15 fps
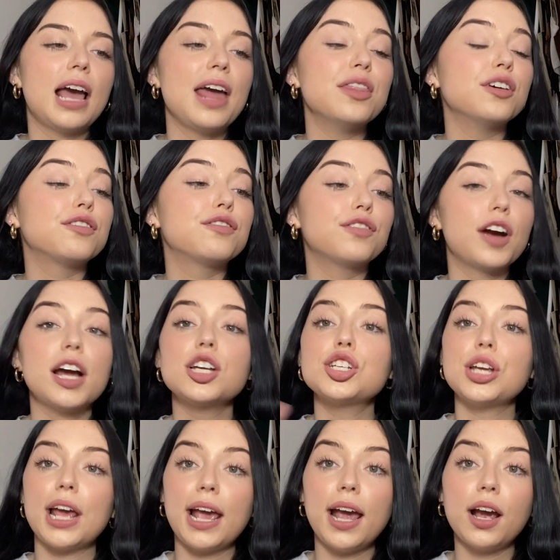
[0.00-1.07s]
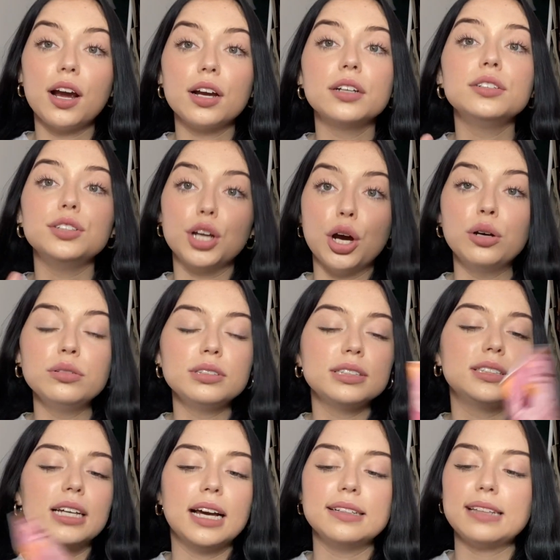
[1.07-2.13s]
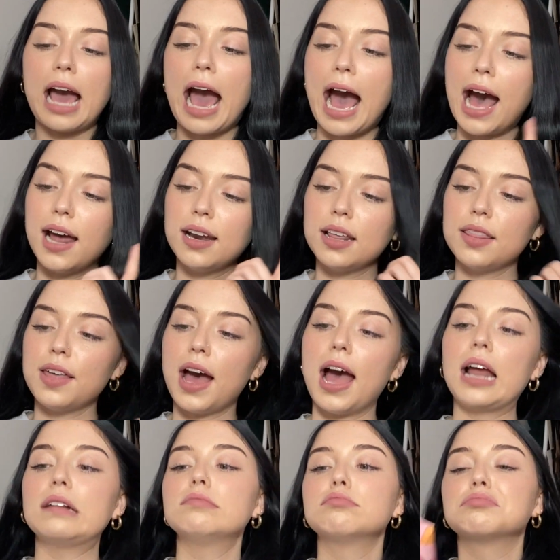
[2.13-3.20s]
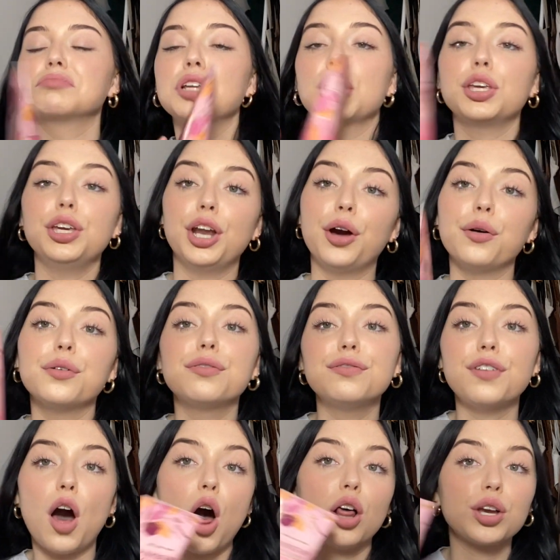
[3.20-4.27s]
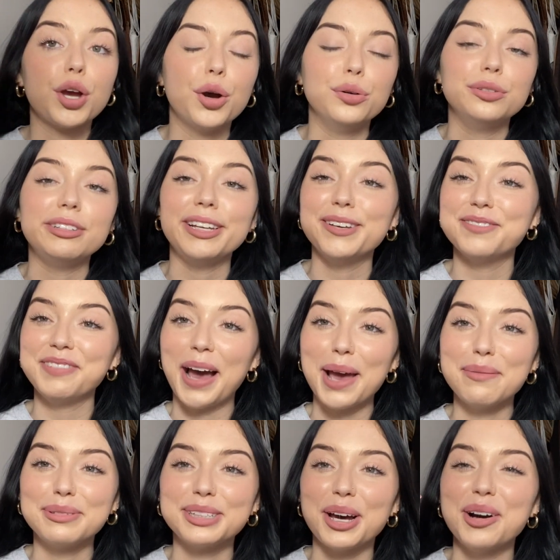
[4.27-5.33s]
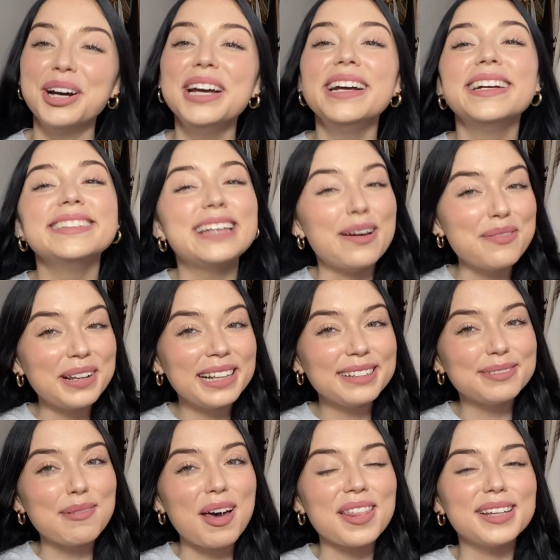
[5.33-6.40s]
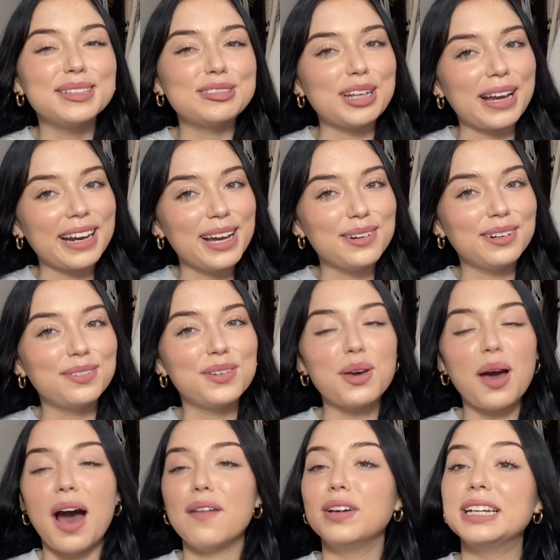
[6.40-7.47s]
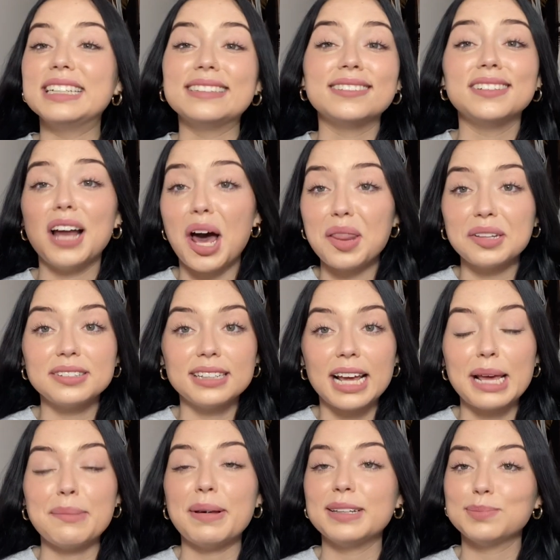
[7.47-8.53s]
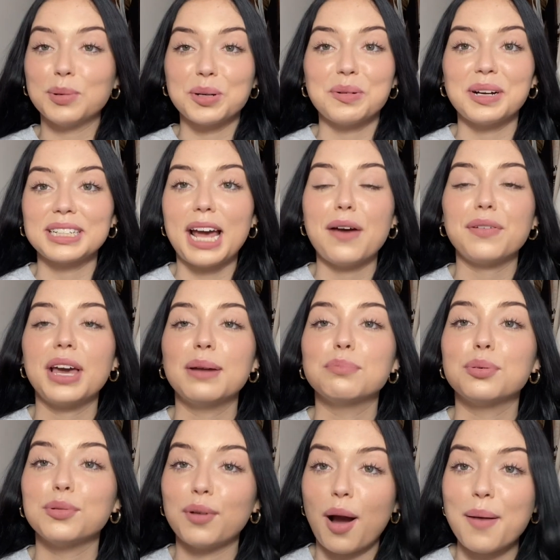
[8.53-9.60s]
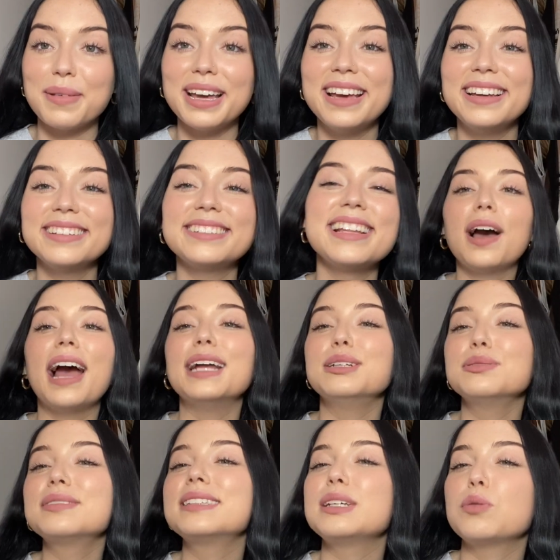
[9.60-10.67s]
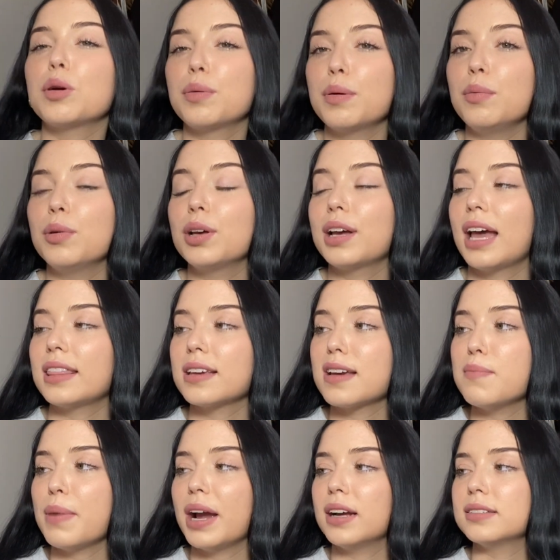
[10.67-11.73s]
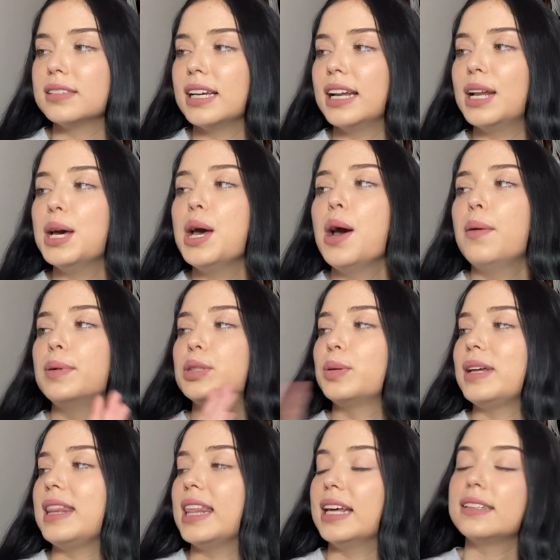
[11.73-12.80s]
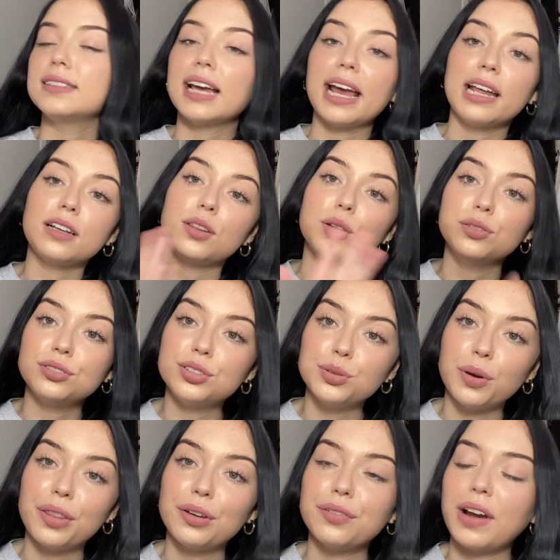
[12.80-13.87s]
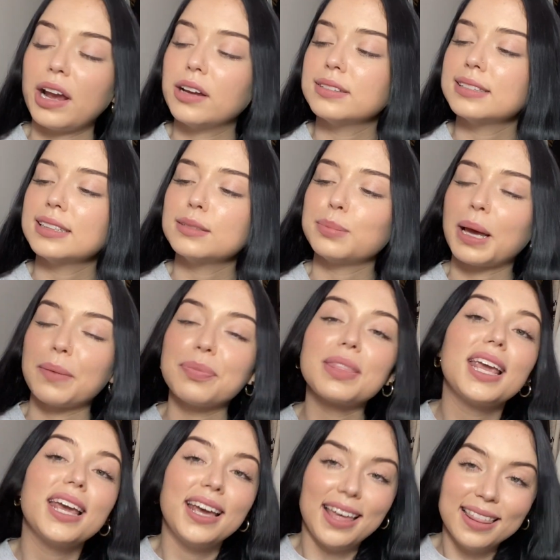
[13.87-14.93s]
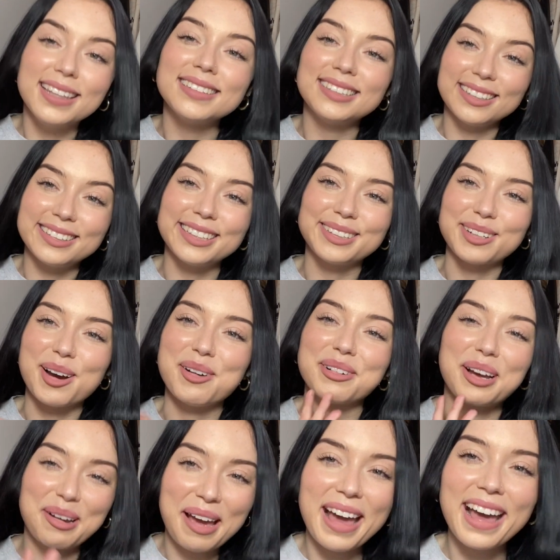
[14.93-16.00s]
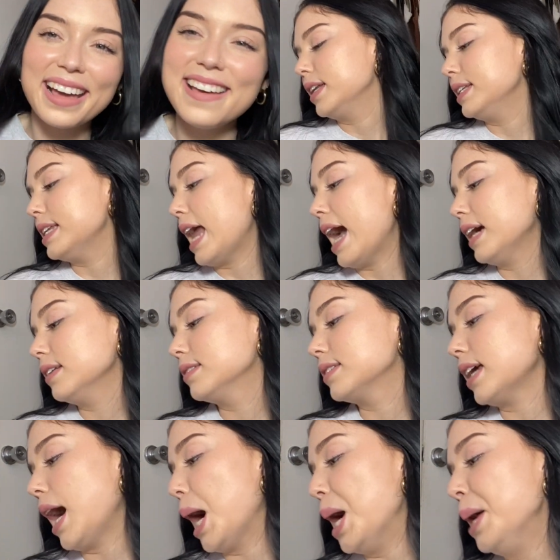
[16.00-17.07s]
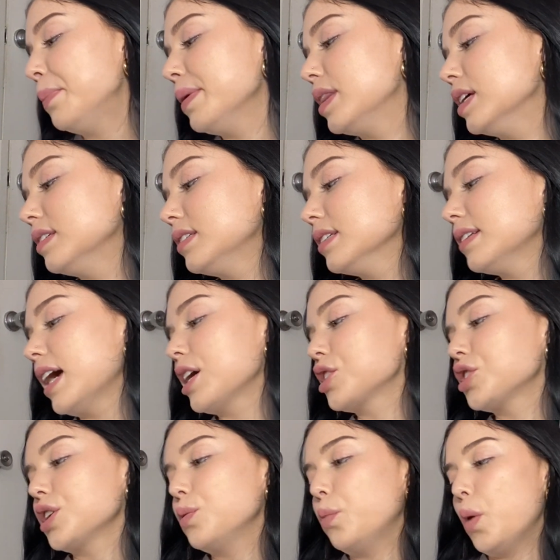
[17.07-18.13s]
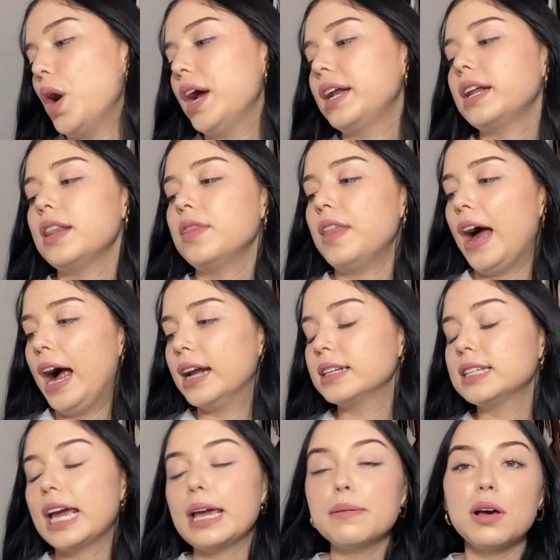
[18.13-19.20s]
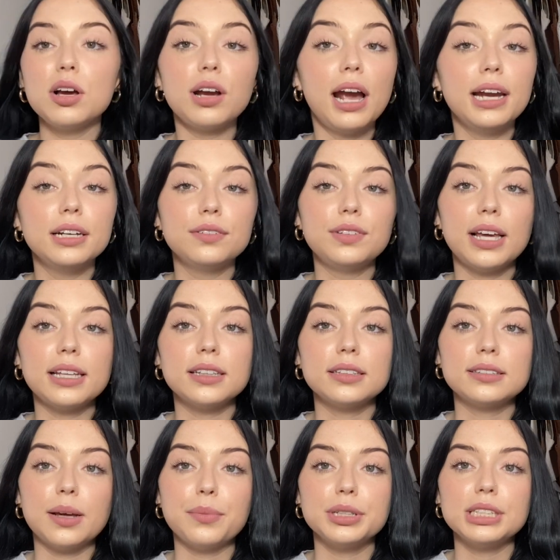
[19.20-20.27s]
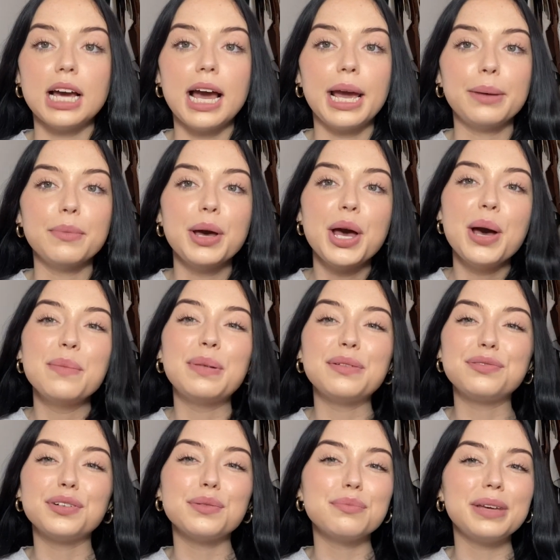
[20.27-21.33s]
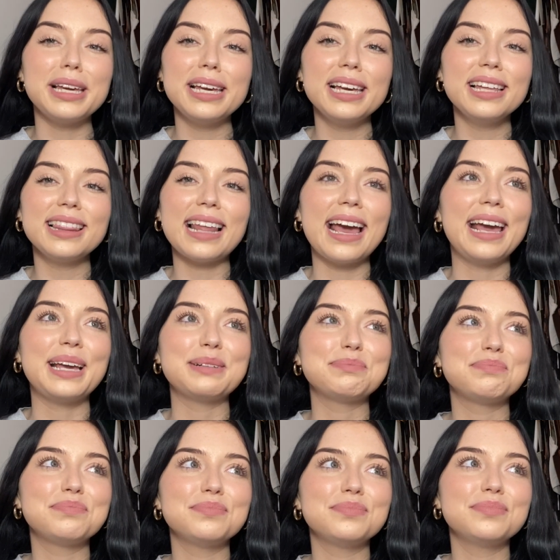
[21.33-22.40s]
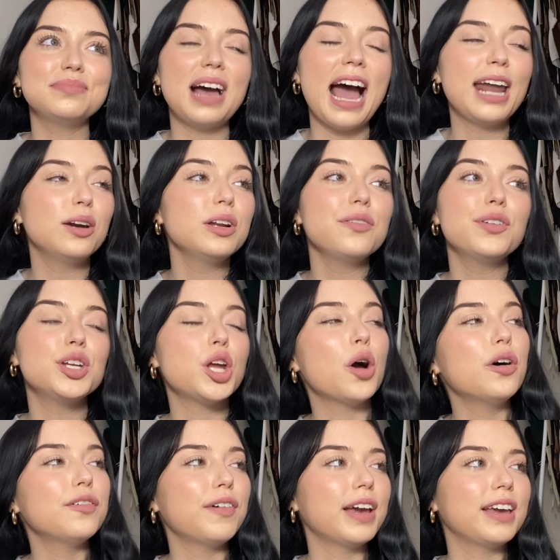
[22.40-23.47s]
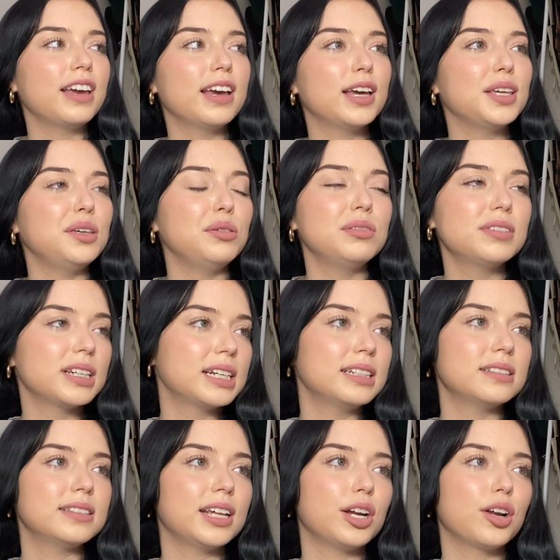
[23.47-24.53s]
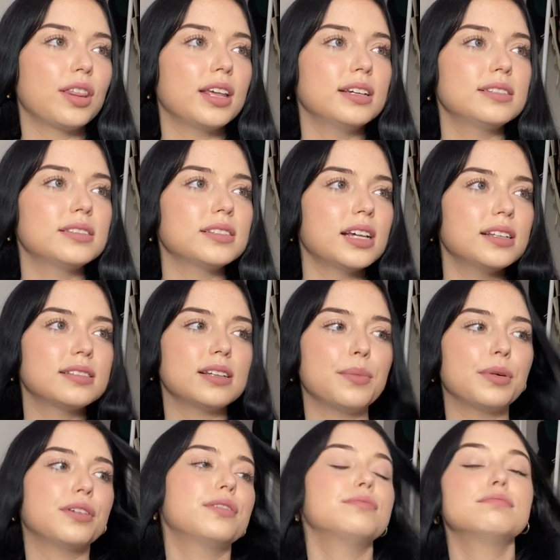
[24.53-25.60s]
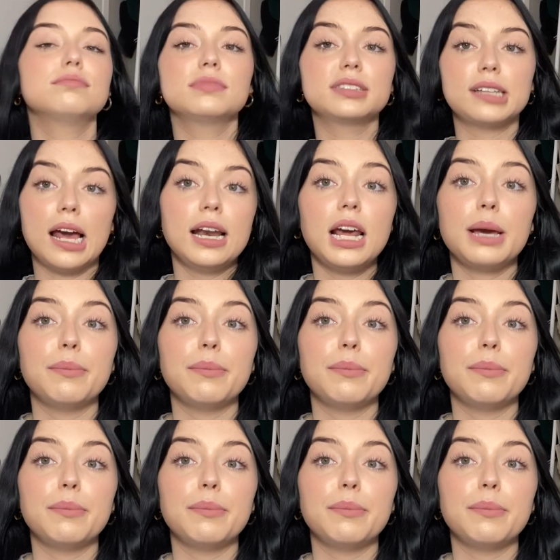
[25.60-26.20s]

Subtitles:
And the fresh air note does add that, you know, fall cozy vibe. So definitely smell this. Check it out if you haven't. It is not the same as boardwalk taffy, I promise. I just see where people get the comparison between this and those 2 other fragrances, but this is its own, okay? Next up, this is actually one that came out kind of like the summertime, but for me, like, I don't even know if I used to consider this a summer scent.